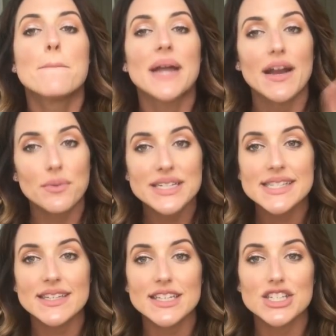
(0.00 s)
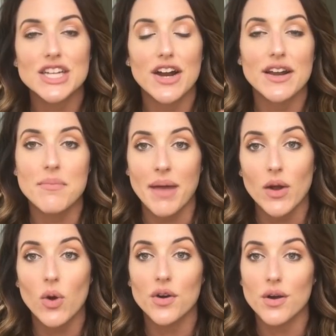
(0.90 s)
But I recently shared in my
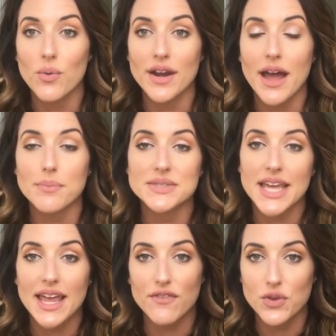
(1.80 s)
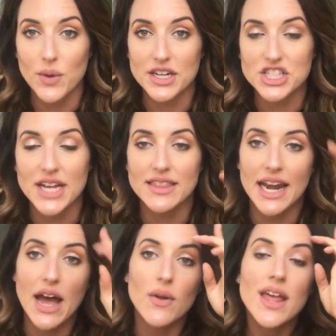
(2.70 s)
quarter one update, if you wanna check
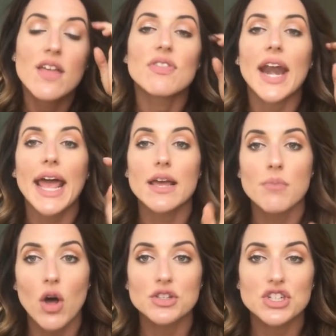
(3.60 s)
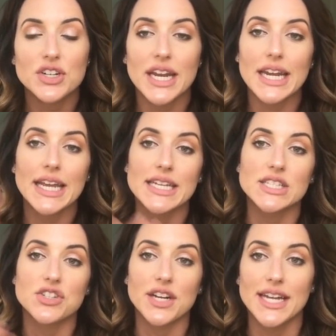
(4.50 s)
that out, that I am alternating
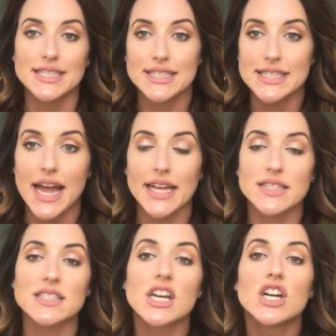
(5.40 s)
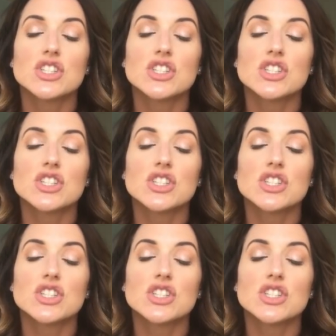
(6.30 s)
history and science.